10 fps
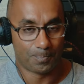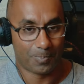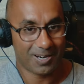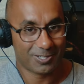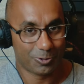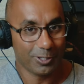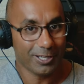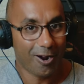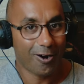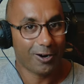But it's really
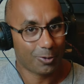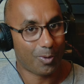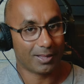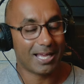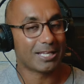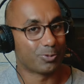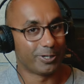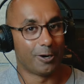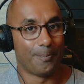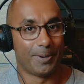hard to want less when
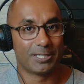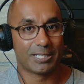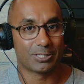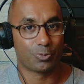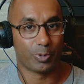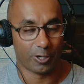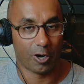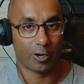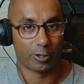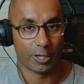you're ambitious, when you're
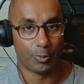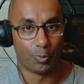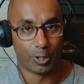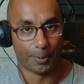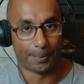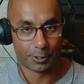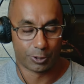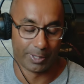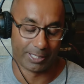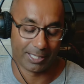hungry, when you're
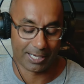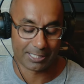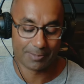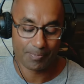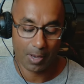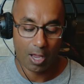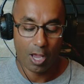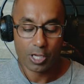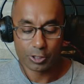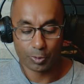pursuing things.
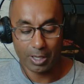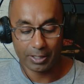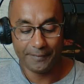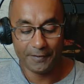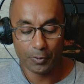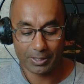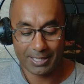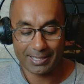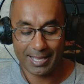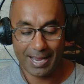So what I'll leave you with
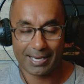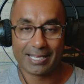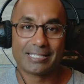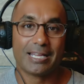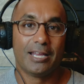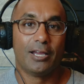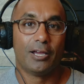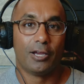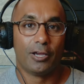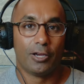on that is
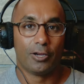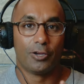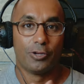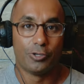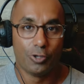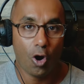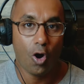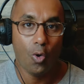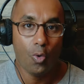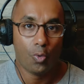
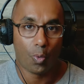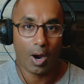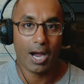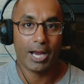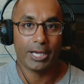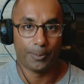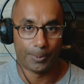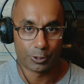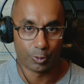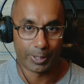know why you're
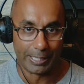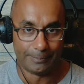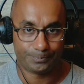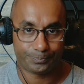pursuing it.